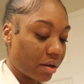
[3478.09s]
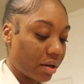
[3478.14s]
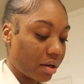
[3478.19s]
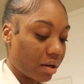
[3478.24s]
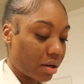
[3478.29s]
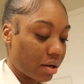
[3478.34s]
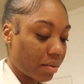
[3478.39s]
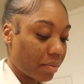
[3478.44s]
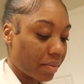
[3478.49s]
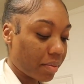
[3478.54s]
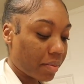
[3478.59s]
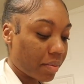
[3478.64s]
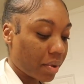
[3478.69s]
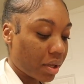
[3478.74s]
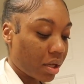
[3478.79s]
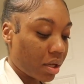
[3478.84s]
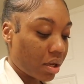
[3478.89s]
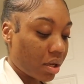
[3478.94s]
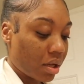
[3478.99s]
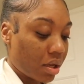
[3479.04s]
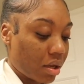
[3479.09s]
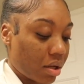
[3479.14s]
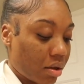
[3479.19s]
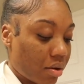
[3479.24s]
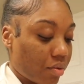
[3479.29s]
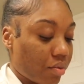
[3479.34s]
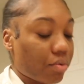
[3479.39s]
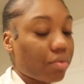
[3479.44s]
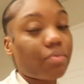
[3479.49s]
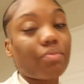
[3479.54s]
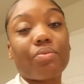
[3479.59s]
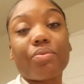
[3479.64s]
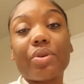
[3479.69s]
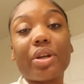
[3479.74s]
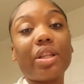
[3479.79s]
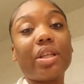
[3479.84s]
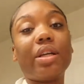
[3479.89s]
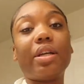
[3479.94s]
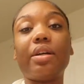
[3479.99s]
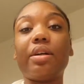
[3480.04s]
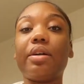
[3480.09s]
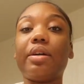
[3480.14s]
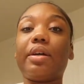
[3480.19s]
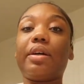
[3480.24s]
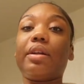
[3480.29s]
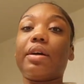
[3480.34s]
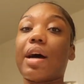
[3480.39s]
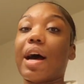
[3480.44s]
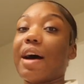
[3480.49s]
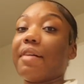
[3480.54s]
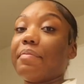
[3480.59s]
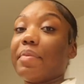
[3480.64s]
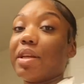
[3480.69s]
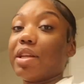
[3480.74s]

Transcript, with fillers: um, really good. I've